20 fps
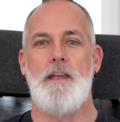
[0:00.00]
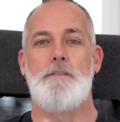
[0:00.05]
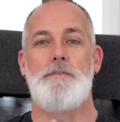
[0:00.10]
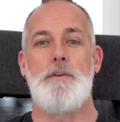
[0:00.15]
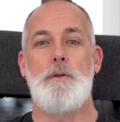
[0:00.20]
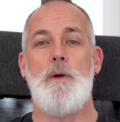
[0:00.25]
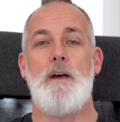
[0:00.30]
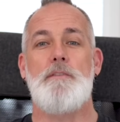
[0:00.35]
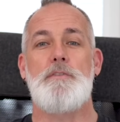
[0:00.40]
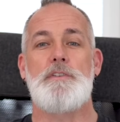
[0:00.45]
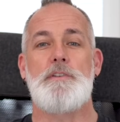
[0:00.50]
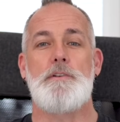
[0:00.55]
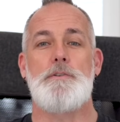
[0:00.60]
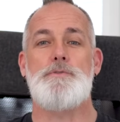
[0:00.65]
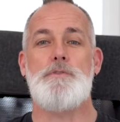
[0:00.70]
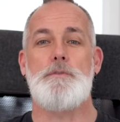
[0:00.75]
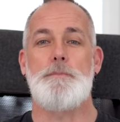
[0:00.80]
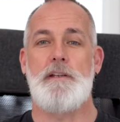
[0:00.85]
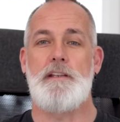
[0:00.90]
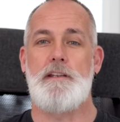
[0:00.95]
If you have a
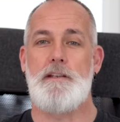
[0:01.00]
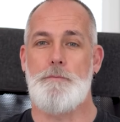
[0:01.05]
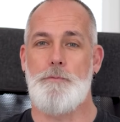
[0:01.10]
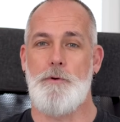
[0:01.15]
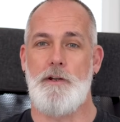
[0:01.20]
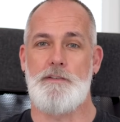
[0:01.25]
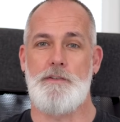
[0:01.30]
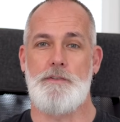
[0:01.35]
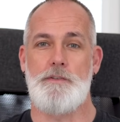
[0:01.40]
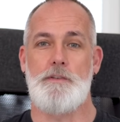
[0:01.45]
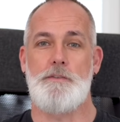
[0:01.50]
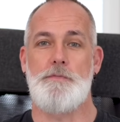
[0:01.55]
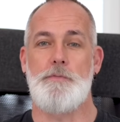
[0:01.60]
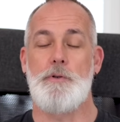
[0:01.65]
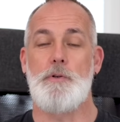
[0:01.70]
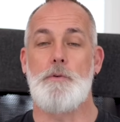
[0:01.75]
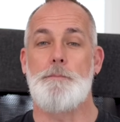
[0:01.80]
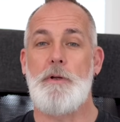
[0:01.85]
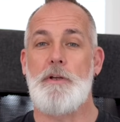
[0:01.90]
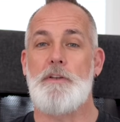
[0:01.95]
social media presence for
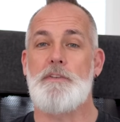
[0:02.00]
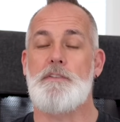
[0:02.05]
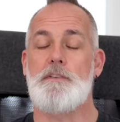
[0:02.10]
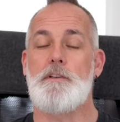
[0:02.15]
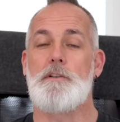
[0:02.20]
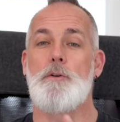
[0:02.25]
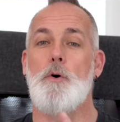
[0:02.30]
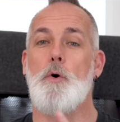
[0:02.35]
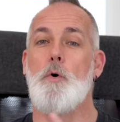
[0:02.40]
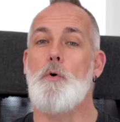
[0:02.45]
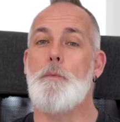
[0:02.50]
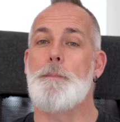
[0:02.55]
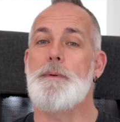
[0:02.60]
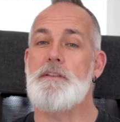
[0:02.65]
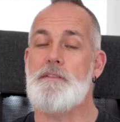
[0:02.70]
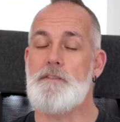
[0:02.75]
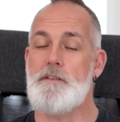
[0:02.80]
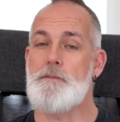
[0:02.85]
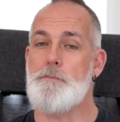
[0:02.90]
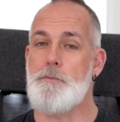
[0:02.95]
your personal or
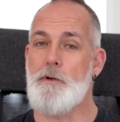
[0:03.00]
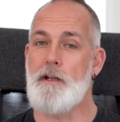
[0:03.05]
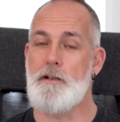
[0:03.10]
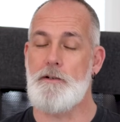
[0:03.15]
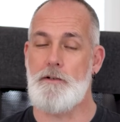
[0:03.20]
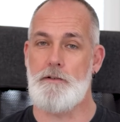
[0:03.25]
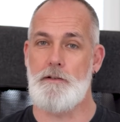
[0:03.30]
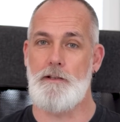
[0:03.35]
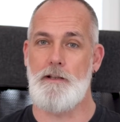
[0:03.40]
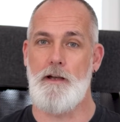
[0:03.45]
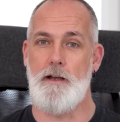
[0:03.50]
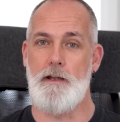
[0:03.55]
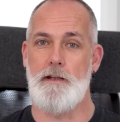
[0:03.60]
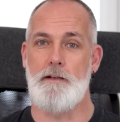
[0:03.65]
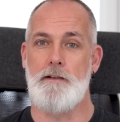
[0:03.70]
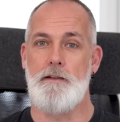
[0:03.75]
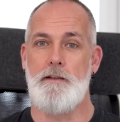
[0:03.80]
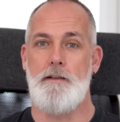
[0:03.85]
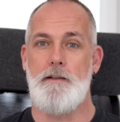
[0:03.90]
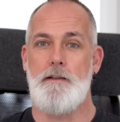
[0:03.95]
business brand
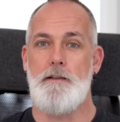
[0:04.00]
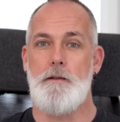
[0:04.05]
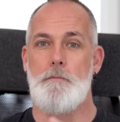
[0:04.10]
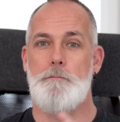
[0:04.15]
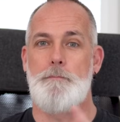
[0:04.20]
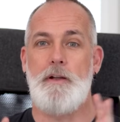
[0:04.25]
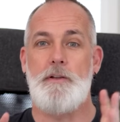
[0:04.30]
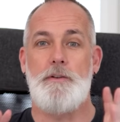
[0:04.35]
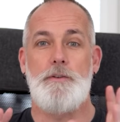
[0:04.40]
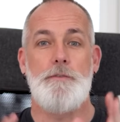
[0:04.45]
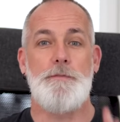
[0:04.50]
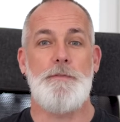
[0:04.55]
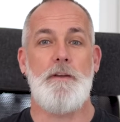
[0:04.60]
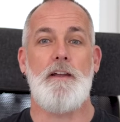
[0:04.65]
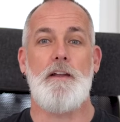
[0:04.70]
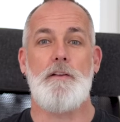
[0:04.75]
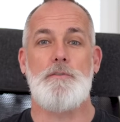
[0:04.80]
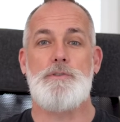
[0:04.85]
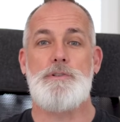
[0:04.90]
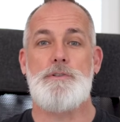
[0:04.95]
online, but you
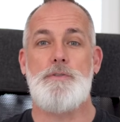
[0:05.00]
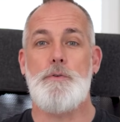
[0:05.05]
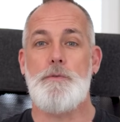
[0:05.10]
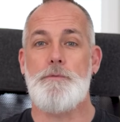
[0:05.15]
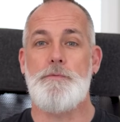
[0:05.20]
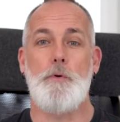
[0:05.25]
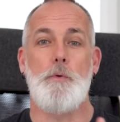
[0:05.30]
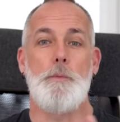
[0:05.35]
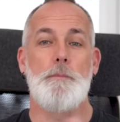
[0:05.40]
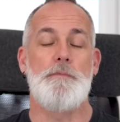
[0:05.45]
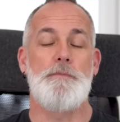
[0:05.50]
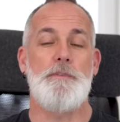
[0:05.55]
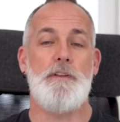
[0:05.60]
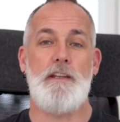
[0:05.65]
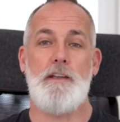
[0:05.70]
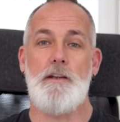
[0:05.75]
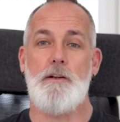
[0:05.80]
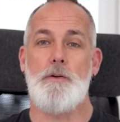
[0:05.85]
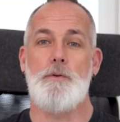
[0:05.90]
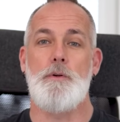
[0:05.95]
found short form
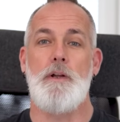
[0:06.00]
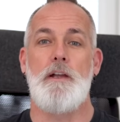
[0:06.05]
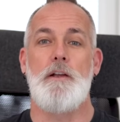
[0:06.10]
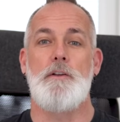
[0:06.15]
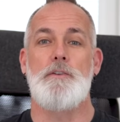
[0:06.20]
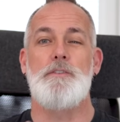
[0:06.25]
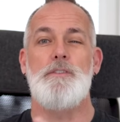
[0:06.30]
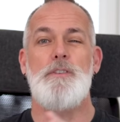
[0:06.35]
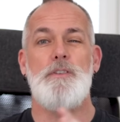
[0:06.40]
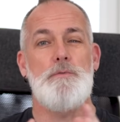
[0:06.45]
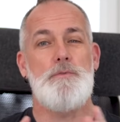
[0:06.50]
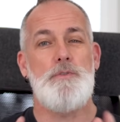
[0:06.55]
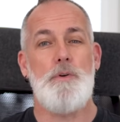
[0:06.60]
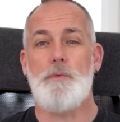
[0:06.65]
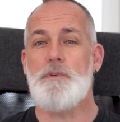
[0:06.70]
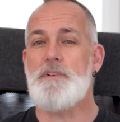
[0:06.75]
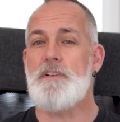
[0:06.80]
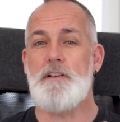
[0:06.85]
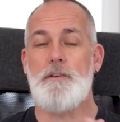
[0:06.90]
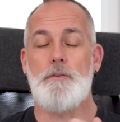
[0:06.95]
video too
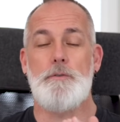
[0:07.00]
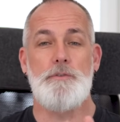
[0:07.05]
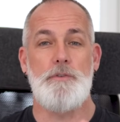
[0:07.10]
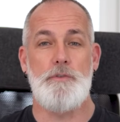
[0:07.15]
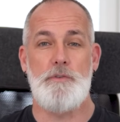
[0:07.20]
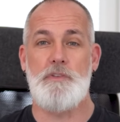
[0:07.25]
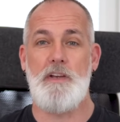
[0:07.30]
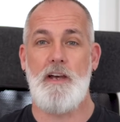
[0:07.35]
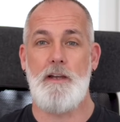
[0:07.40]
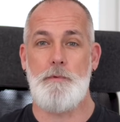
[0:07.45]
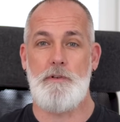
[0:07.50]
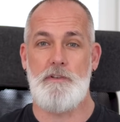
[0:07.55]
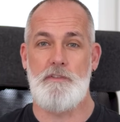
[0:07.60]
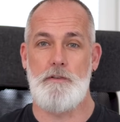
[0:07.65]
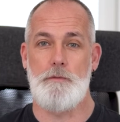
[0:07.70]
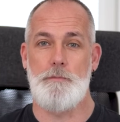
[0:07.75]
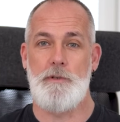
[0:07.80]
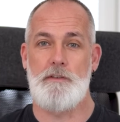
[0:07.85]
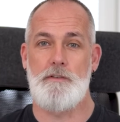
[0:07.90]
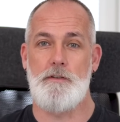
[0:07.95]
daunting or too time
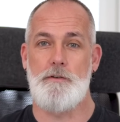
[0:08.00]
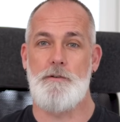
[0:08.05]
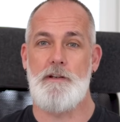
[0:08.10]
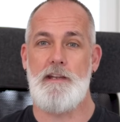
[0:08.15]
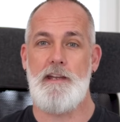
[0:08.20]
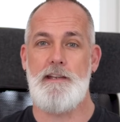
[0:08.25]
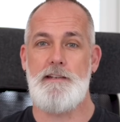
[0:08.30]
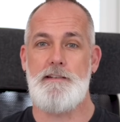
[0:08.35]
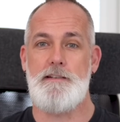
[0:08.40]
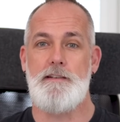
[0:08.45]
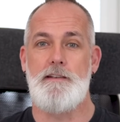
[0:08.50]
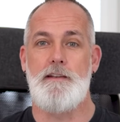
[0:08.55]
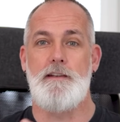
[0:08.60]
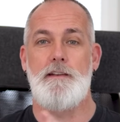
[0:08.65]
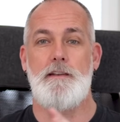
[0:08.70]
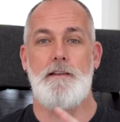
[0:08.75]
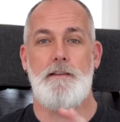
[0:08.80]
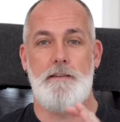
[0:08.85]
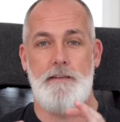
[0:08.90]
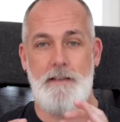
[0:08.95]
consuming to create,
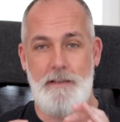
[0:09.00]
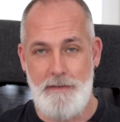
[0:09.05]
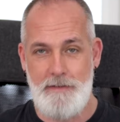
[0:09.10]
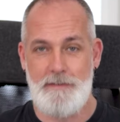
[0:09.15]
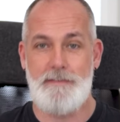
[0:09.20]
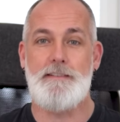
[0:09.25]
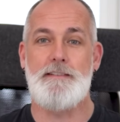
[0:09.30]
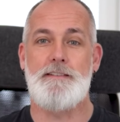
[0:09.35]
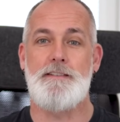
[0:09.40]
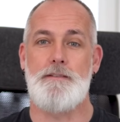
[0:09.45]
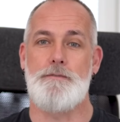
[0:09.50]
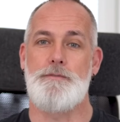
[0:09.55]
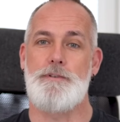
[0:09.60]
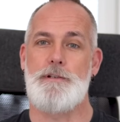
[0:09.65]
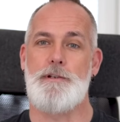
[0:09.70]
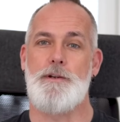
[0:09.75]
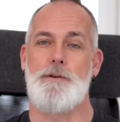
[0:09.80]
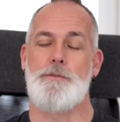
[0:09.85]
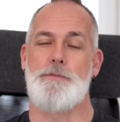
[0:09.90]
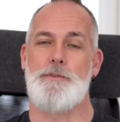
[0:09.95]
then this is the
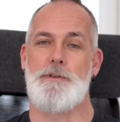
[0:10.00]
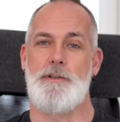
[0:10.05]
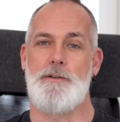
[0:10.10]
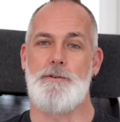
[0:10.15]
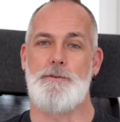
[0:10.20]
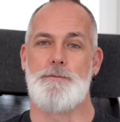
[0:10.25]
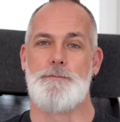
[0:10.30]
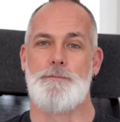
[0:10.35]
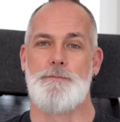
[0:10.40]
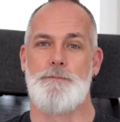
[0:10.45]
video for you.